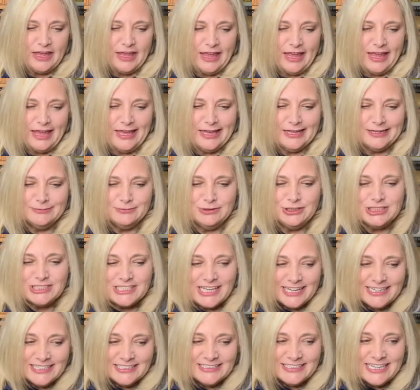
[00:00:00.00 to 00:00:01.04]
And I'm just
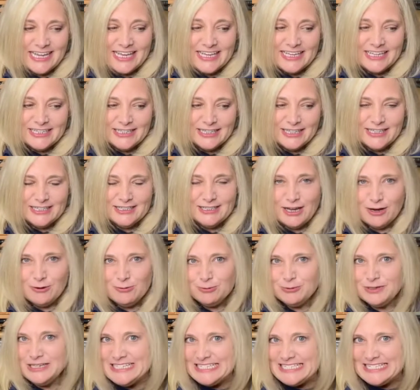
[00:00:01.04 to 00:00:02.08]
kind of taking a, a
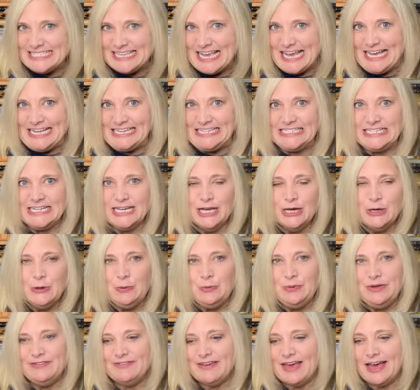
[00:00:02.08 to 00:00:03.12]
reset.
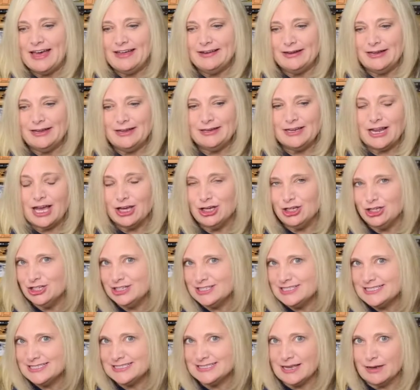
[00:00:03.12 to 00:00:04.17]
We've had a, a
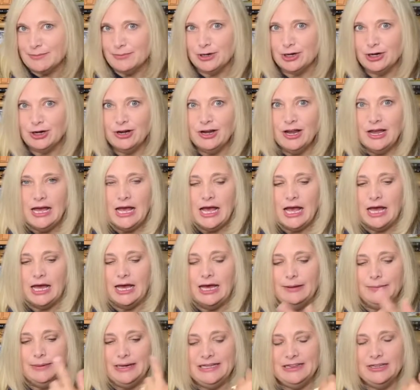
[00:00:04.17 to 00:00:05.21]
good summer.
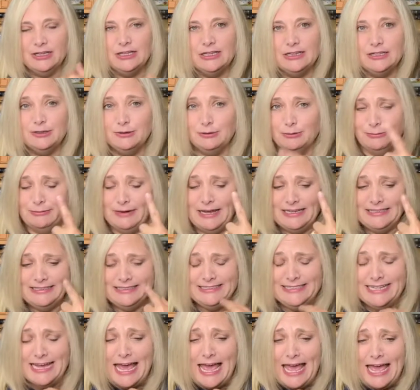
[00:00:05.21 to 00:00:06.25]
I might look a little red
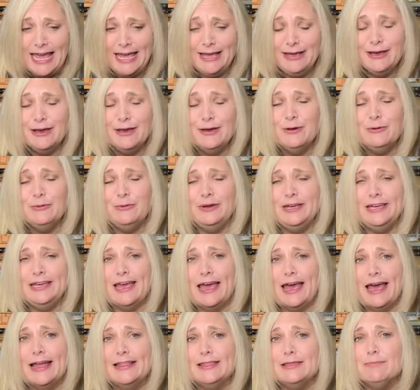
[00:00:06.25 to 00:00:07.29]
today. We
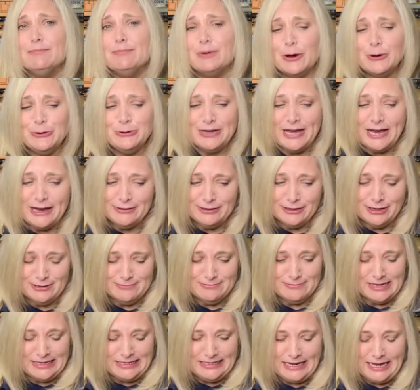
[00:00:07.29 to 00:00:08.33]
had the boat out on
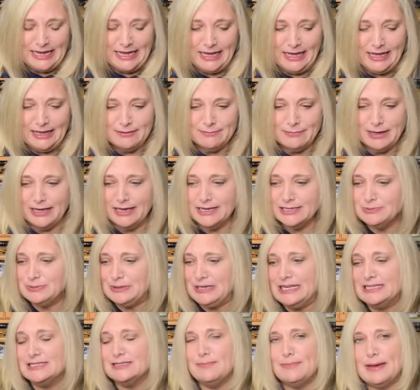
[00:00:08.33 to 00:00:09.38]
Monday. My
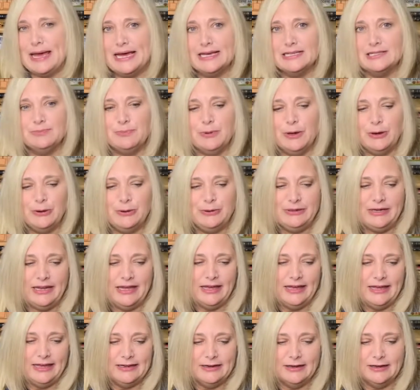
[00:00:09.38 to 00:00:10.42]
husband has a bass boat,
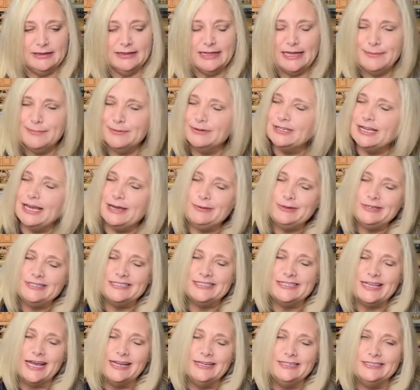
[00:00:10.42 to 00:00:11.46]
and on Labor Day, we
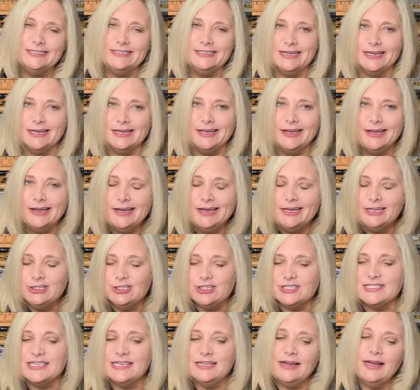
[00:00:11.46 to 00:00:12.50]
decided to
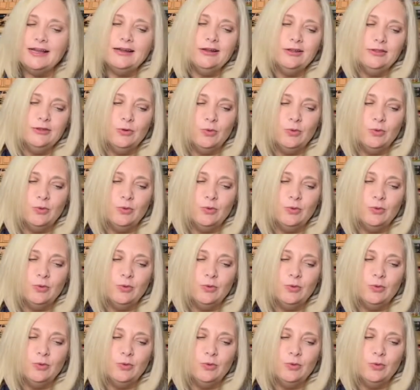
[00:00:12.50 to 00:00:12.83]
just get out on